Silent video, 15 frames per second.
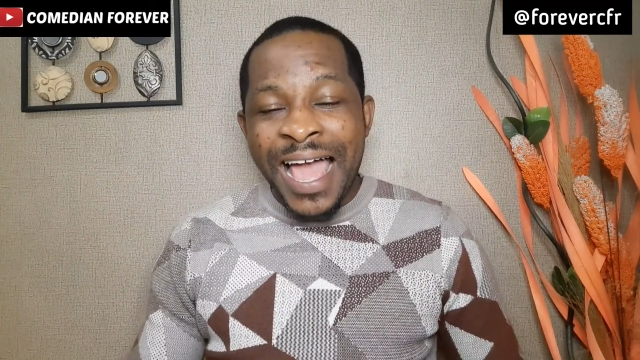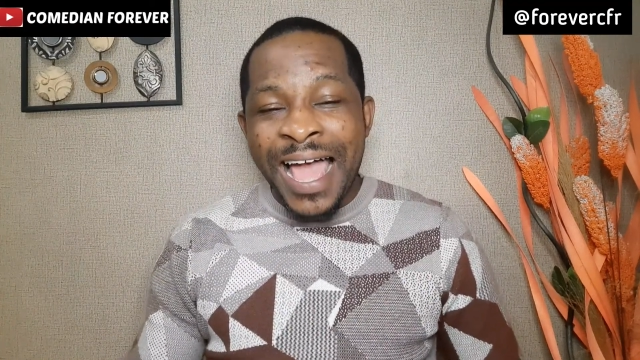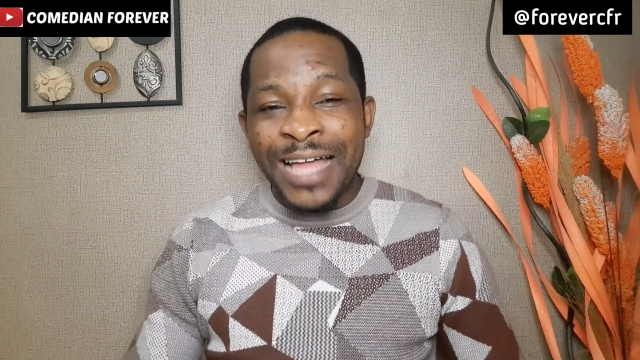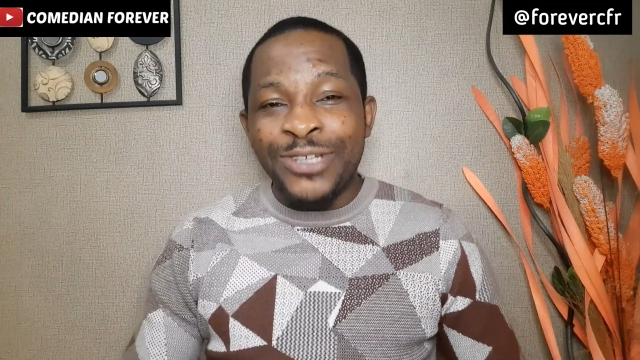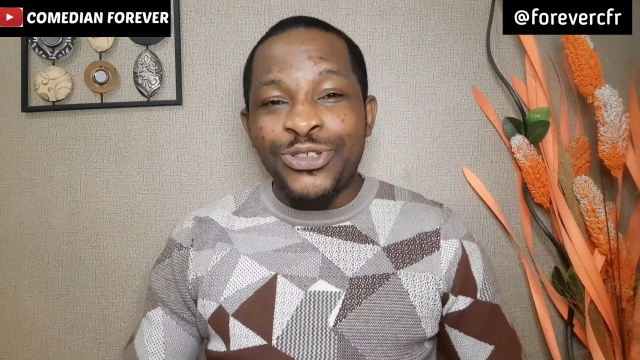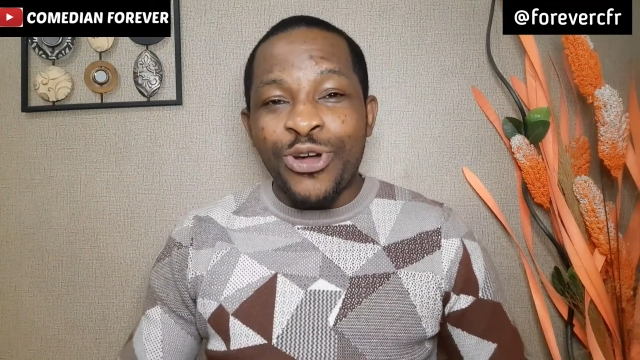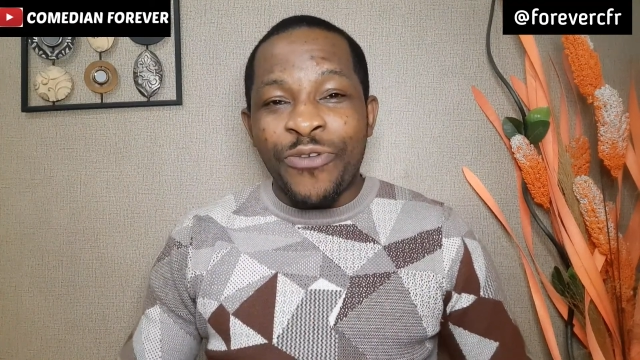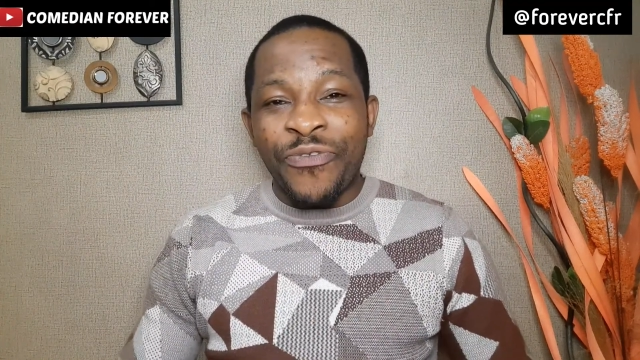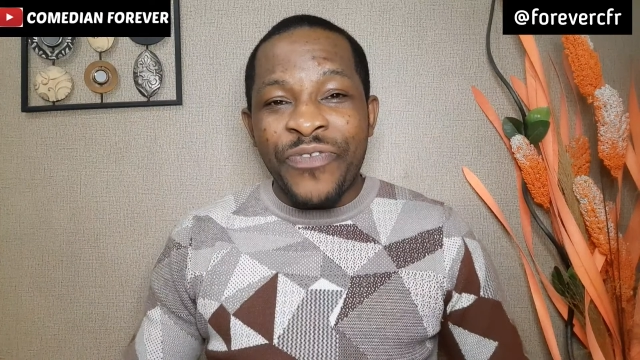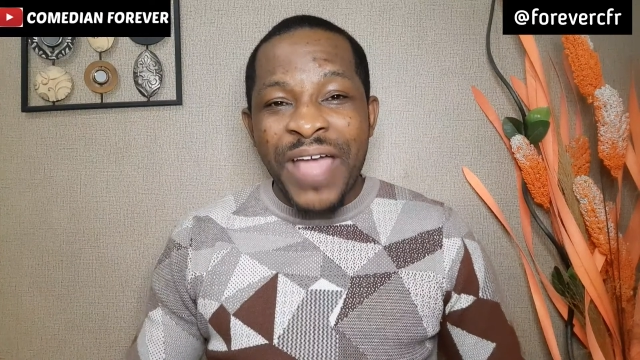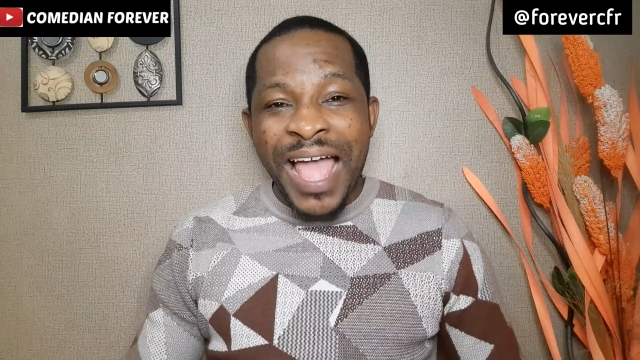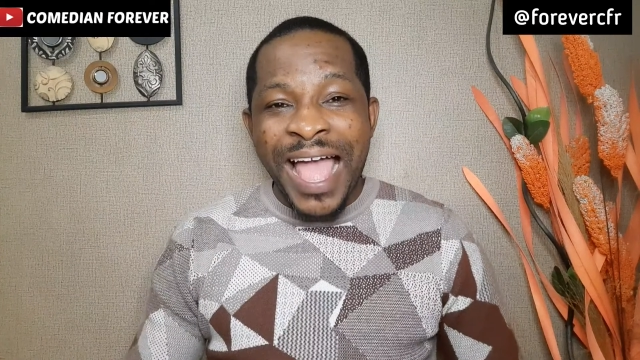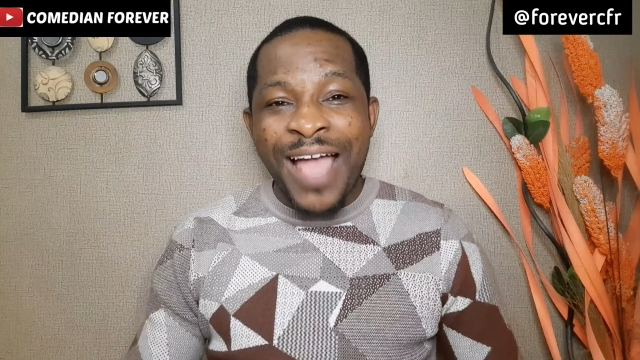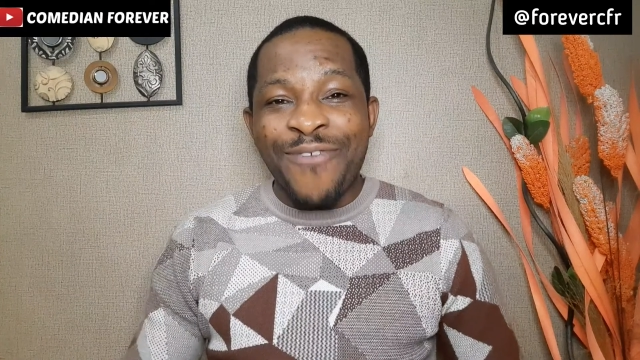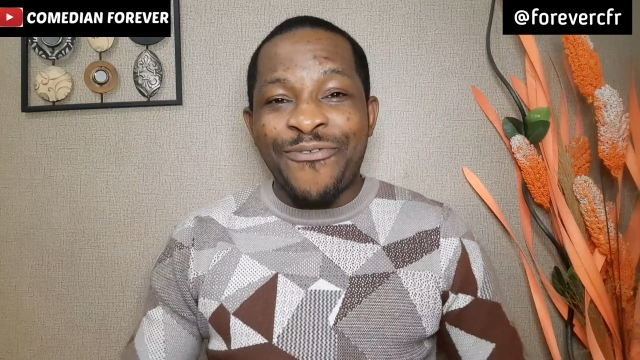end of
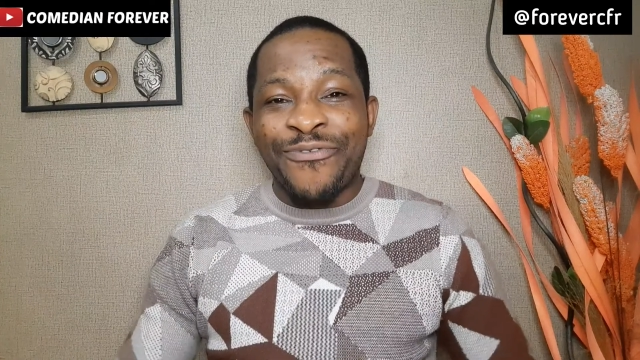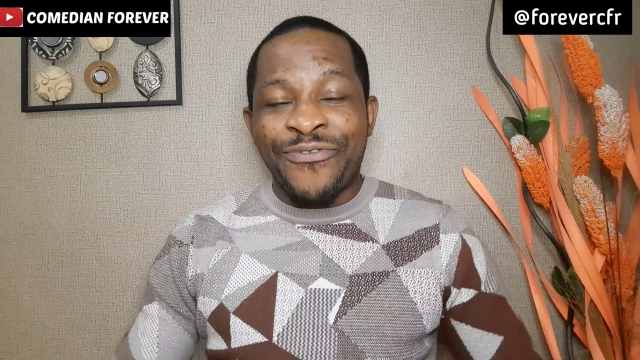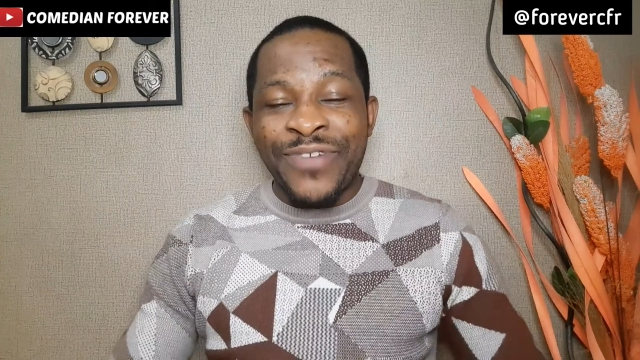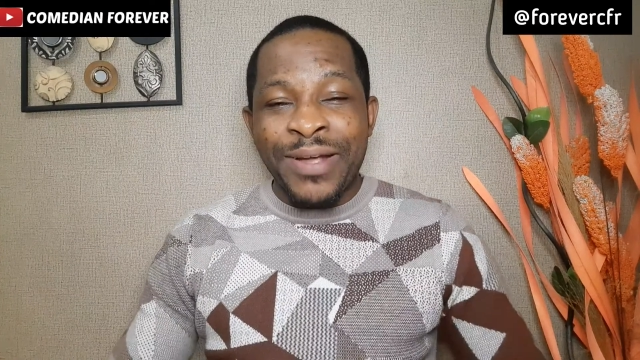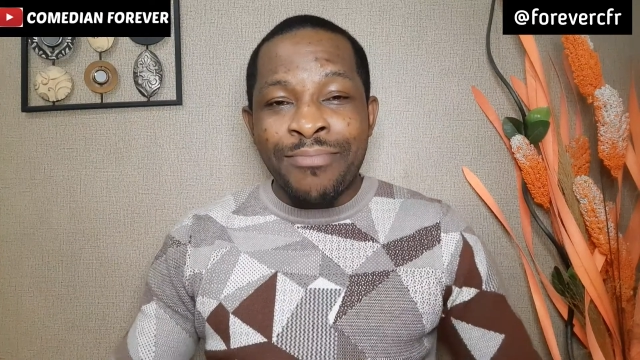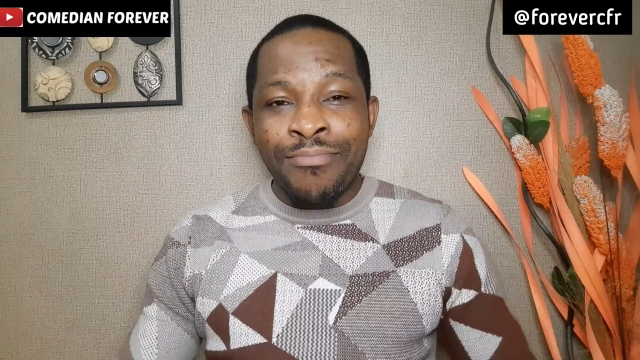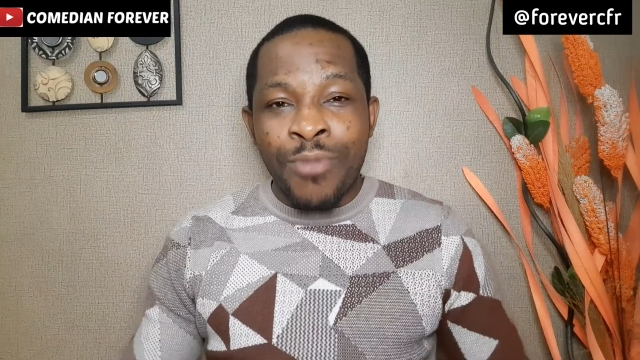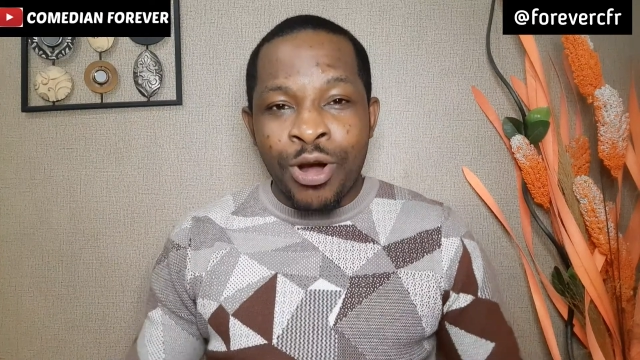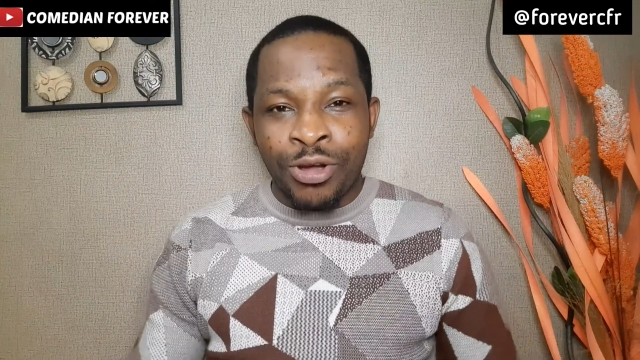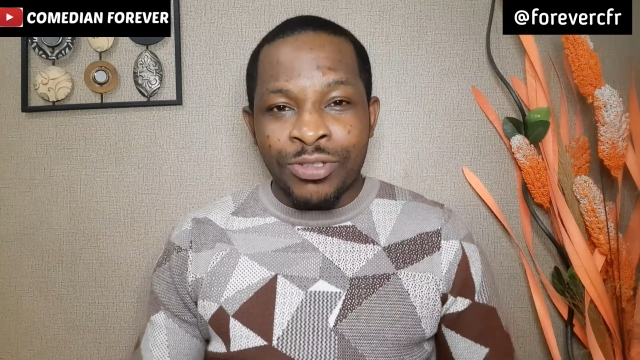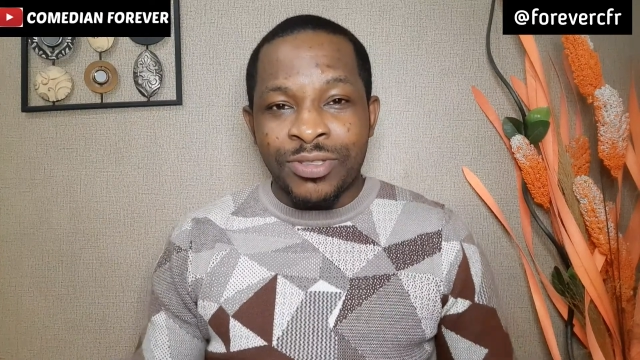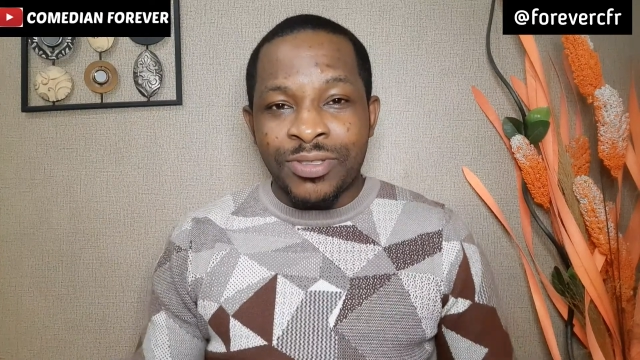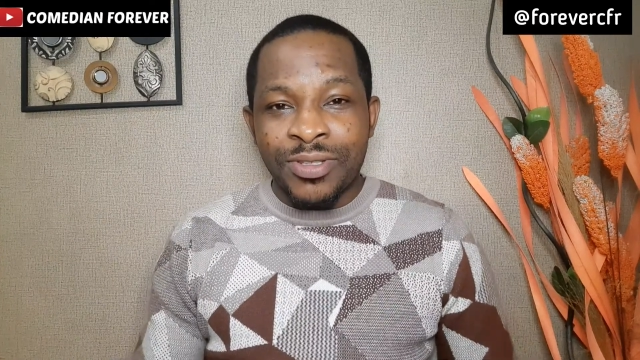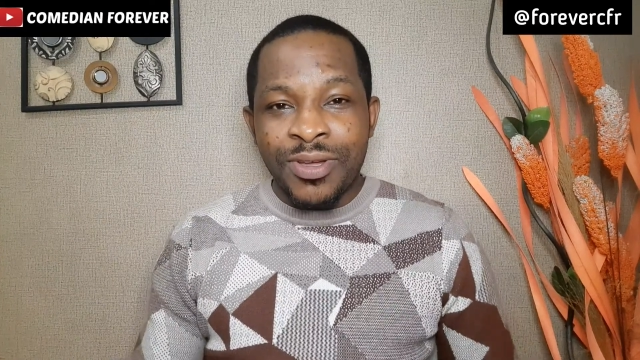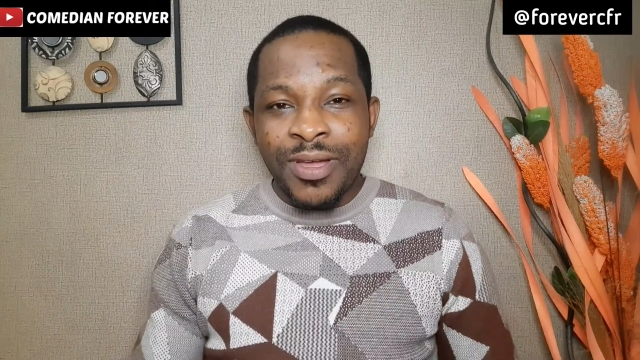every
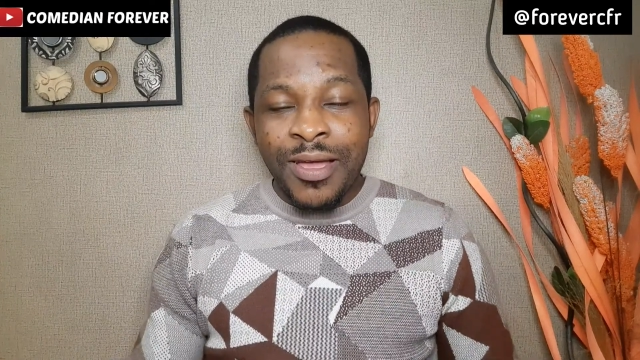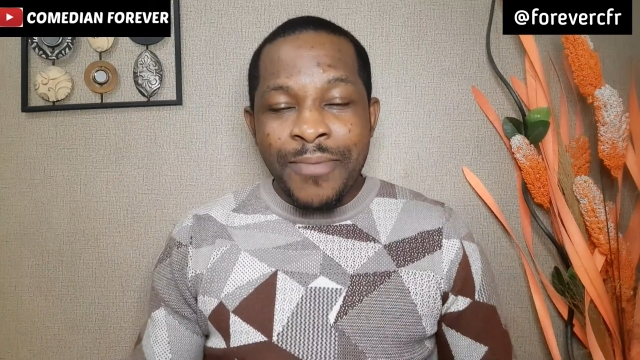month.